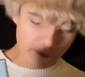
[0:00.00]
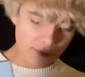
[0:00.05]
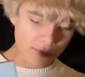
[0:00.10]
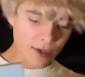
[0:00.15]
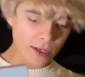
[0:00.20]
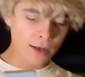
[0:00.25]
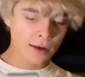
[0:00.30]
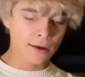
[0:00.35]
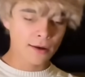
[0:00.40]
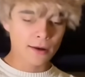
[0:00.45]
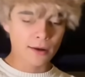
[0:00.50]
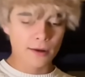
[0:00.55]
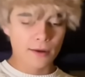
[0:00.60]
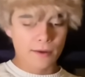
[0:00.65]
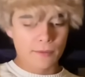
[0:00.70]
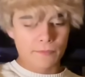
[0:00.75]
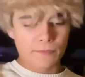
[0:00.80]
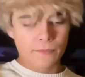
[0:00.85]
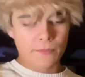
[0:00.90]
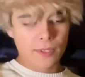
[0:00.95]

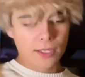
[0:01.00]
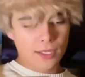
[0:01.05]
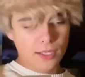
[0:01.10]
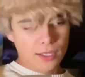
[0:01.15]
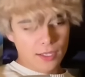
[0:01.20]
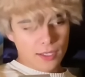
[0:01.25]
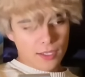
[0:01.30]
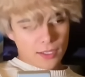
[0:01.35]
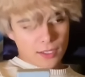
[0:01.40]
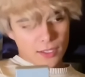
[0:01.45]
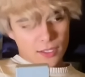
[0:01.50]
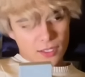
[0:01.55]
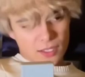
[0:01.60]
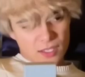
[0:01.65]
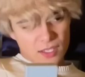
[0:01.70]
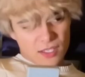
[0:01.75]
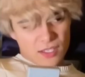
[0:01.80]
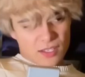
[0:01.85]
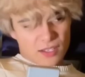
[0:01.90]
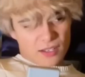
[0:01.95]
I
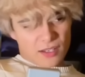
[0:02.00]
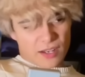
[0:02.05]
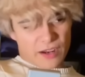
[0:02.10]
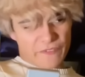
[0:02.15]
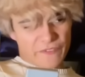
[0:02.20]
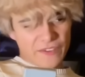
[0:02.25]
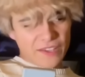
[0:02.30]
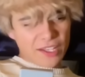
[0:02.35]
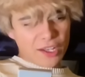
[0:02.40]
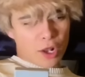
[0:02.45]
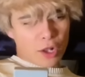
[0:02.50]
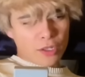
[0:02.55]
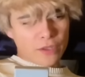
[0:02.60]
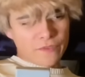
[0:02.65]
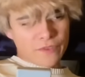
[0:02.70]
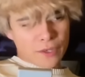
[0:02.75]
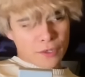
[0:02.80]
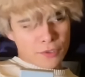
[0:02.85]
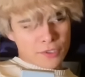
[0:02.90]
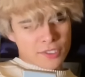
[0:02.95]
feel like all of those